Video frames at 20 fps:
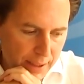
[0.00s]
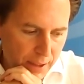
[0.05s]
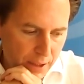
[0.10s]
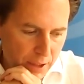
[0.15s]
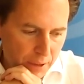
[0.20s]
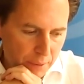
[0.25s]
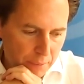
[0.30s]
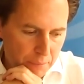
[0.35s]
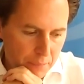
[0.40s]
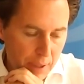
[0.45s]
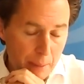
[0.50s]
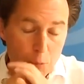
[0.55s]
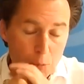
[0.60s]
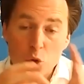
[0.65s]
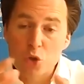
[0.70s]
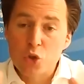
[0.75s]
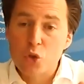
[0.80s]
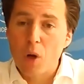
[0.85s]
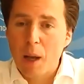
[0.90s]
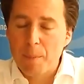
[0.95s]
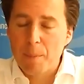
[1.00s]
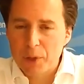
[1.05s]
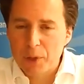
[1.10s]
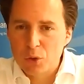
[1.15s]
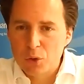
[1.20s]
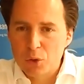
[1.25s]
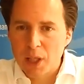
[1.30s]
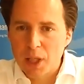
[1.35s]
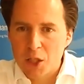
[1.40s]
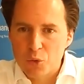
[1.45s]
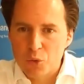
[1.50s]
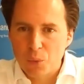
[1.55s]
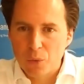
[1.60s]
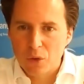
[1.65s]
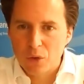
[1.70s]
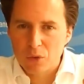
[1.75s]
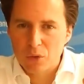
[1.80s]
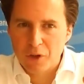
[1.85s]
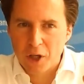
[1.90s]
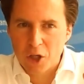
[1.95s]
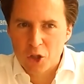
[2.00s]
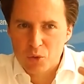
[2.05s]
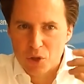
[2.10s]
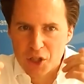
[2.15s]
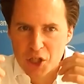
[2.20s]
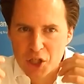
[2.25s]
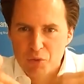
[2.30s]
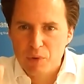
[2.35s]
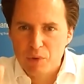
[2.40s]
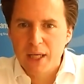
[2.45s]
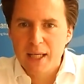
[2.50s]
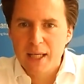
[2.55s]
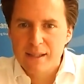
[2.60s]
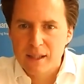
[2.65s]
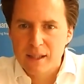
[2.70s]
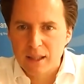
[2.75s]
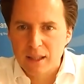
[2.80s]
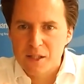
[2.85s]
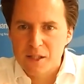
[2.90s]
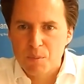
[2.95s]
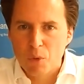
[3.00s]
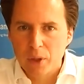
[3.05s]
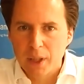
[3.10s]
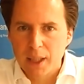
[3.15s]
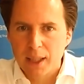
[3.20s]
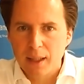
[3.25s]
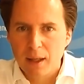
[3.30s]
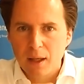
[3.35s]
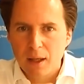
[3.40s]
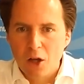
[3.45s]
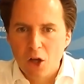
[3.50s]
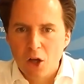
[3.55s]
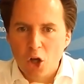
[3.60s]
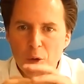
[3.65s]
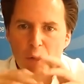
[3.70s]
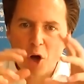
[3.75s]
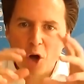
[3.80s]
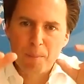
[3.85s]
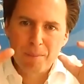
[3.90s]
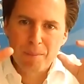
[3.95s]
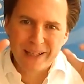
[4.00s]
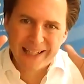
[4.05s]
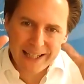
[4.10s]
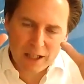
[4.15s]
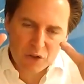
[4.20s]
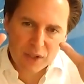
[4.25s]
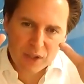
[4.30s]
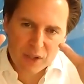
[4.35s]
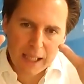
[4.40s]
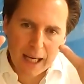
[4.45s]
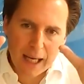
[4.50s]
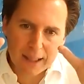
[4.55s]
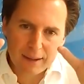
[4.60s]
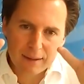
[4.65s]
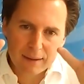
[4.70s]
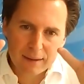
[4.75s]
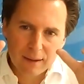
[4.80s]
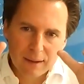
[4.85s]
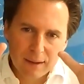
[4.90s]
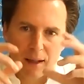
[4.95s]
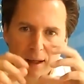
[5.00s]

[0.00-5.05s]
I'm also happy to announce Finance Watch is releasing this morning a beginner's guide,